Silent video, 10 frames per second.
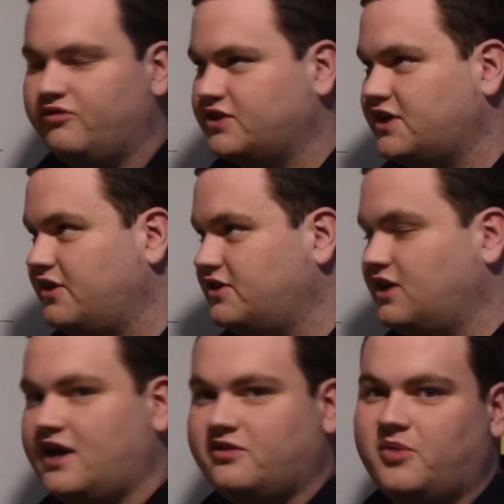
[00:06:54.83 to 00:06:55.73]
We've
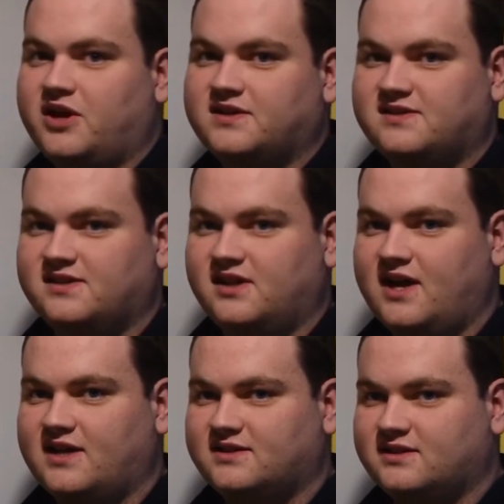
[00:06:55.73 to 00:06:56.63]
retired a lot of boxes in the
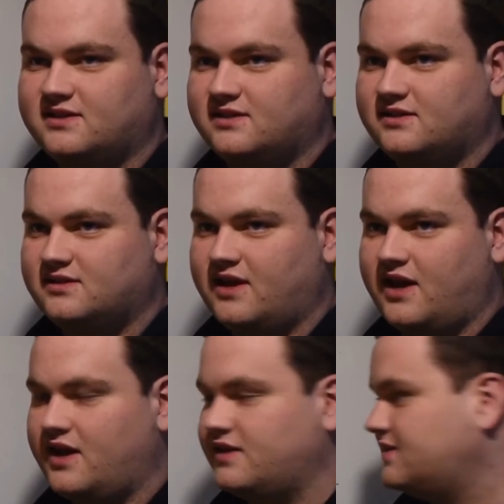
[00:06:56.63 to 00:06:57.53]
last
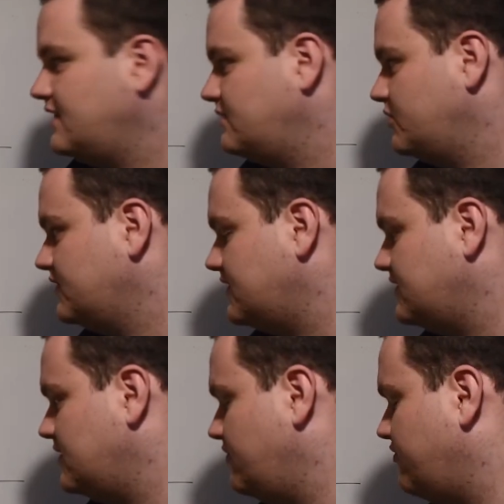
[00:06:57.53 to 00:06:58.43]
6 months.
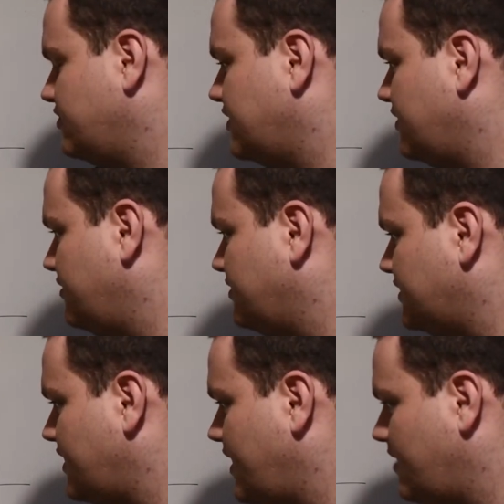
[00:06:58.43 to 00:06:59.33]
I'd say we've
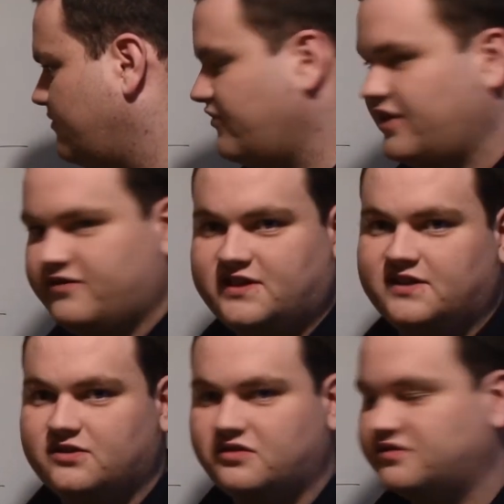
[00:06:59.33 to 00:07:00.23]
retired 5 or
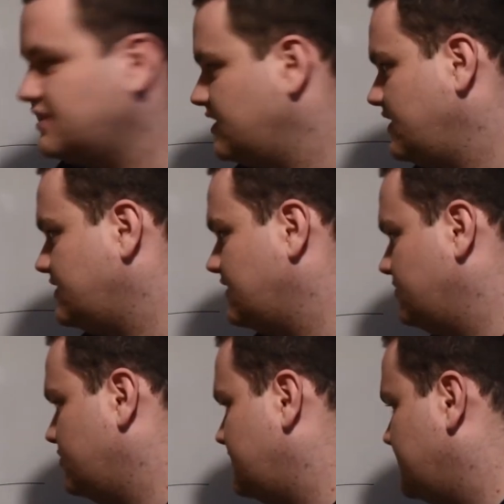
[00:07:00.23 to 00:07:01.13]
6 servers in the last
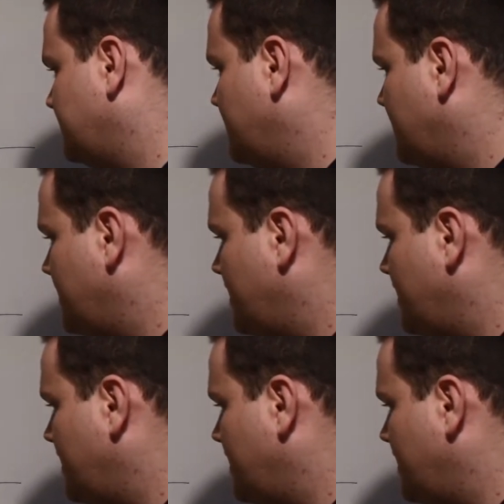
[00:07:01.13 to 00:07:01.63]
6 months.